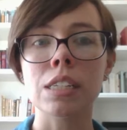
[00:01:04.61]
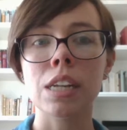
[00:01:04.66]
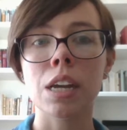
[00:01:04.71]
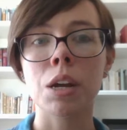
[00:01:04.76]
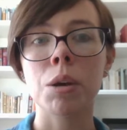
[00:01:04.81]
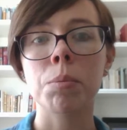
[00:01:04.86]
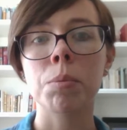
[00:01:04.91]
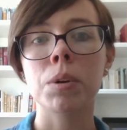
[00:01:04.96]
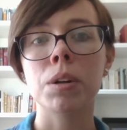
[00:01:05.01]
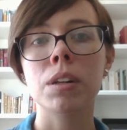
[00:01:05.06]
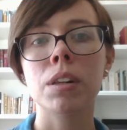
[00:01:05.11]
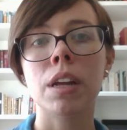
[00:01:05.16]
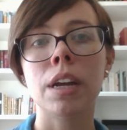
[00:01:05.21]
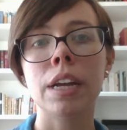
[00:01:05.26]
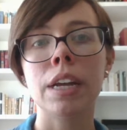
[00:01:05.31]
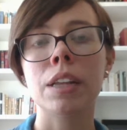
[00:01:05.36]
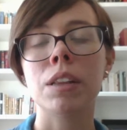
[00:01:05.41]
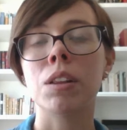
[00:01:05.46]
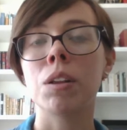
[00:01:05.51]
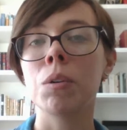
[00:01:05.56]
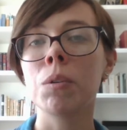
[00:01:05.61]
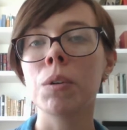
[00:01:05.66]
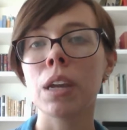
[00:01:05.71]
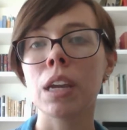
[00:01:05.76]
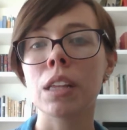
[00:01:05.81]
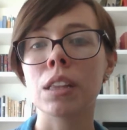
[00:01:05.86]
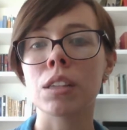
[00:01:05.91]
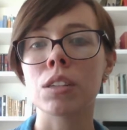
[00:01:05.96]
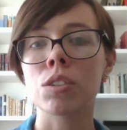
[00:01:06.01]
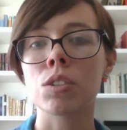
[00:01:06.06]
to help her client
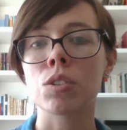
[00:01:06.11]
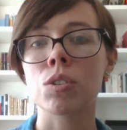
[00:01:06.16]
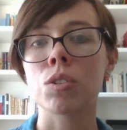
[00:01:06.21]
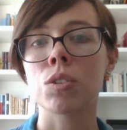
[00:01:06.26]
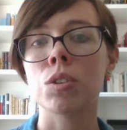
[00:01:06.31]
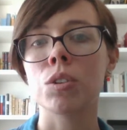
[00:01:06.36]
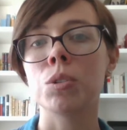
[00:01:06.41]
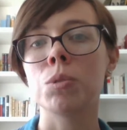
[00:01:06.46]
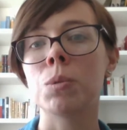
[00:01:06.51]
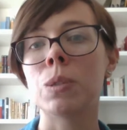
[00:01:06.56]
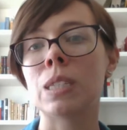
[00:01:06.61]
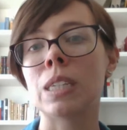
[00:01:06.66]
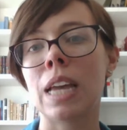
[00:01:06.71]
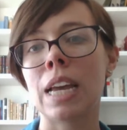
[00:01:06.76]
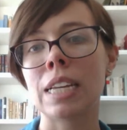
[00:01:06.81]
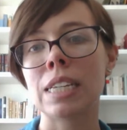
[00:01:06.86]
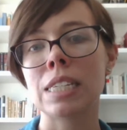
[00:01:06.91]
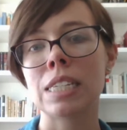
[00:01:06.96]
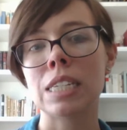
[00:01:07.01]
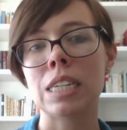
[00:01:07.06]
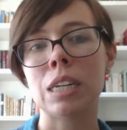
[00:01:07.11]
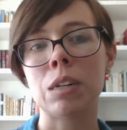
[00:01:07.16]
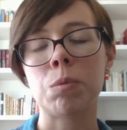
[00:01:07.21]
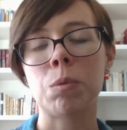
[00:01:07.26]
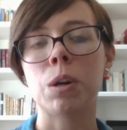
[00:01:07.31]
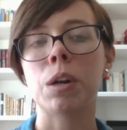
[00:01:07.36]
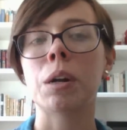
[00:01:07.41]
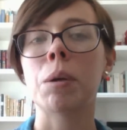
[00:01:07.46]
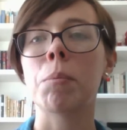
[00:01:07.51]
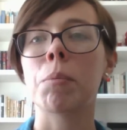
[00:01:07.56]
locate this girl who was last seen
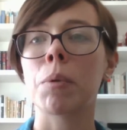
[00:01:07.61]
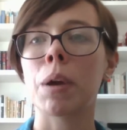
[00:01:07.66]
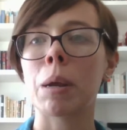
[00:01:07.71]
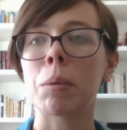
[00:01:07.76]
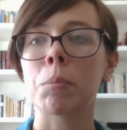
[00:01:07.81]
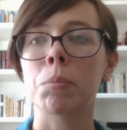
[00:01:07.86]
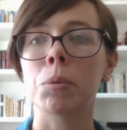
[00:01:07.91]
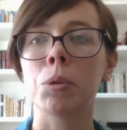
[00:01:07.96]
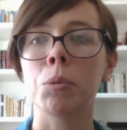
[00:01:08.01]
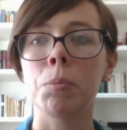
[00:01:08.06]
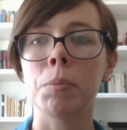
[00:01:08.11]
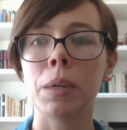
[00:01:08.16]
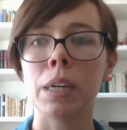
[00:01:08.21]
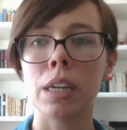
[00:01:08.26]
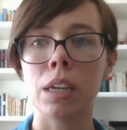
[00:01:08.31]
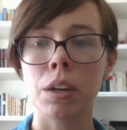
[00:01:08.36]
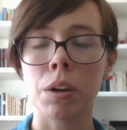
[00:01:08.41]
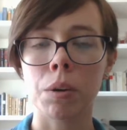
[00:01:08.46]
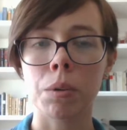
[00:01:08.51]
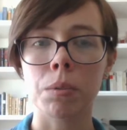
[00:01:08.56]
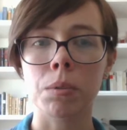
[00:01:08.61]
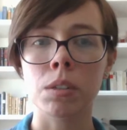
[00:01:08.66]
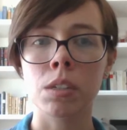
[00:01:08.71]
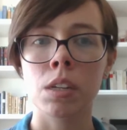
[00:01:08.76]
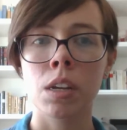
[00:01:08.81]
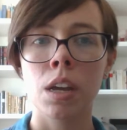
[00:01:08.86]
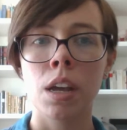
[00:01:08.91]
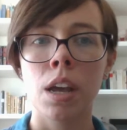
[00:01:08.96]
wearing a bright blue pea coat.